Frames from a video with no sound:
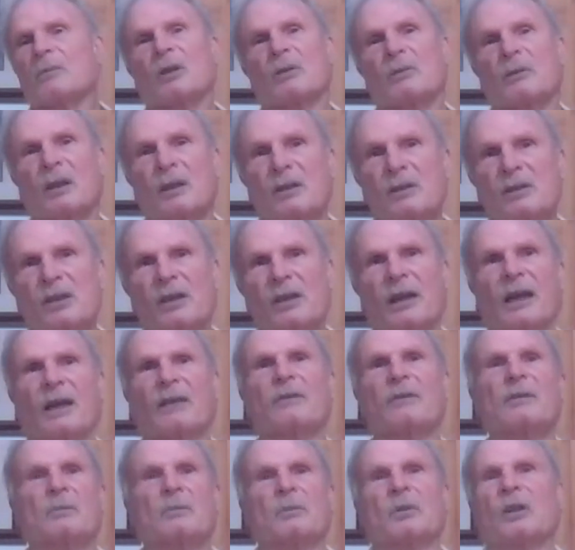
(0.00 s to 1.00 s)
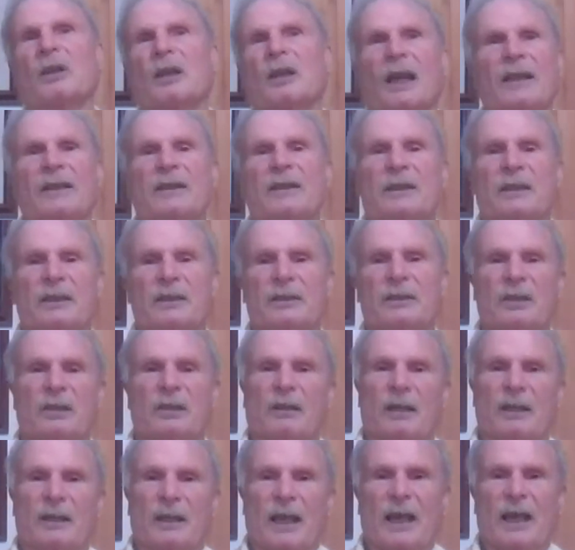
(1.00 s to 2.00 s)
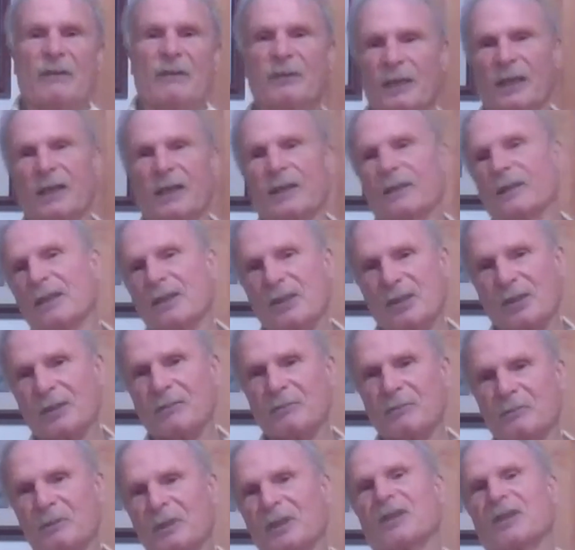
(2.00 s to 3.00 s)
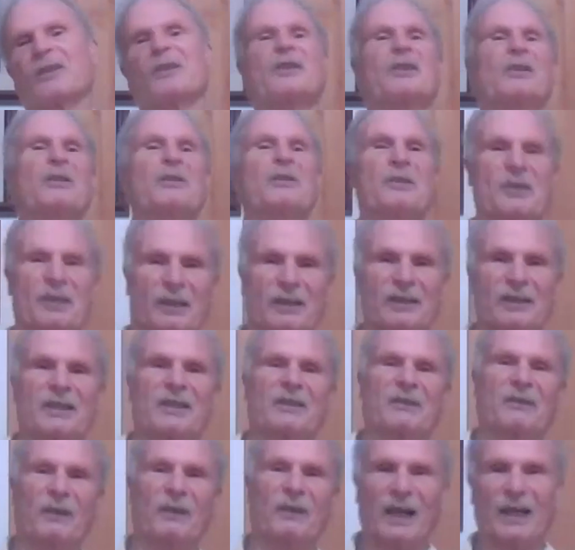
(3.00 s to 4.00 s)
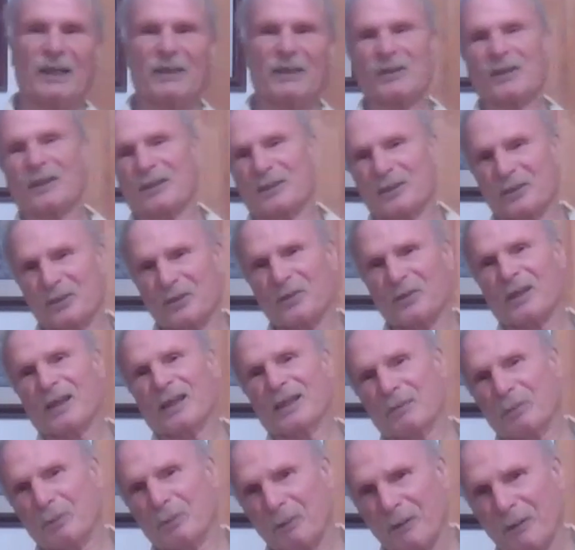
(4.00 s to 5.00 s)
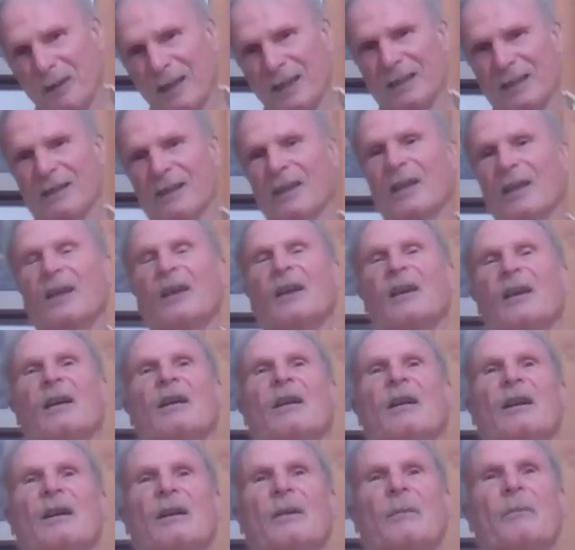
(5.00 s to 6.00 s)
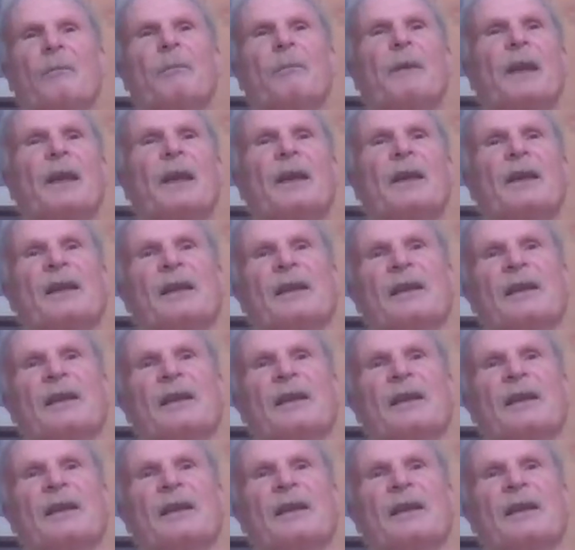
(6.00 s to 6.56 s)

the more roads you have, the more likelihood you are to have an ignition, which in turn starts the fires that you're trying to prevent. Um,